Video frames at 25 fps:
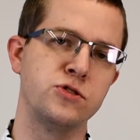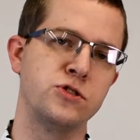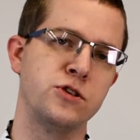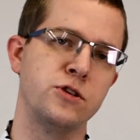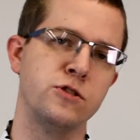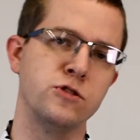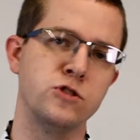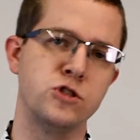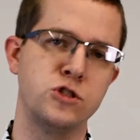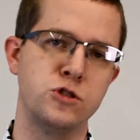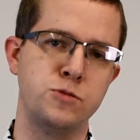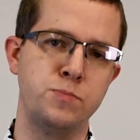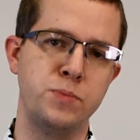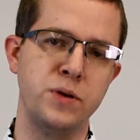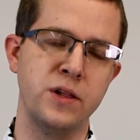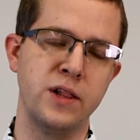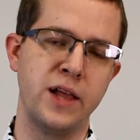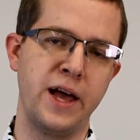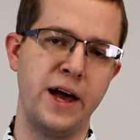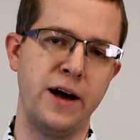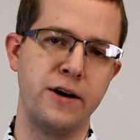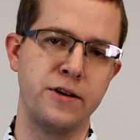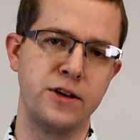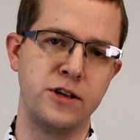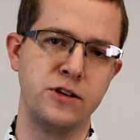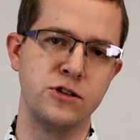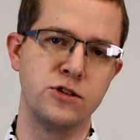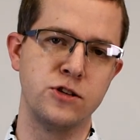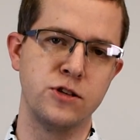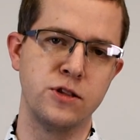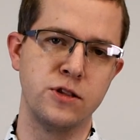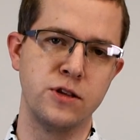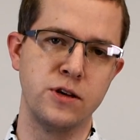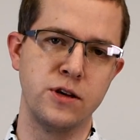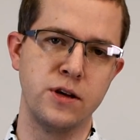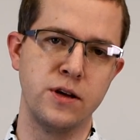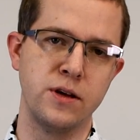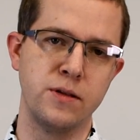cells spill out into
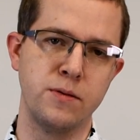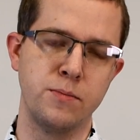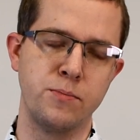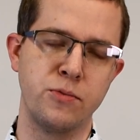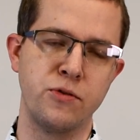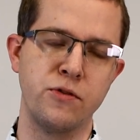the